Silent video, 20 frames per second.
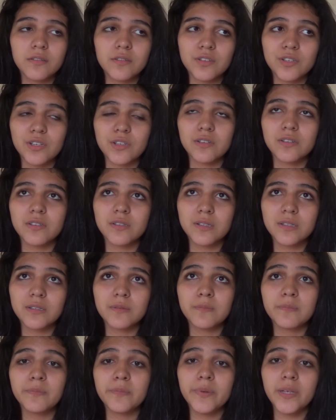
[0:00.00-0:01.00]
just
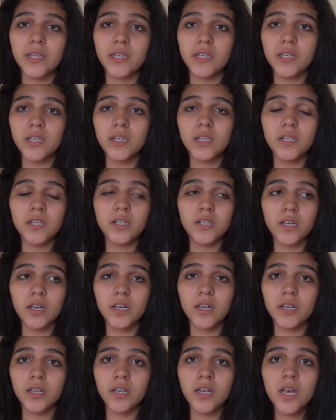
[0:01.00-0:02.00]
be
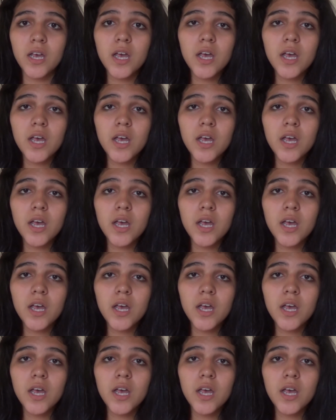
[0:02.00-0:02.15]
young.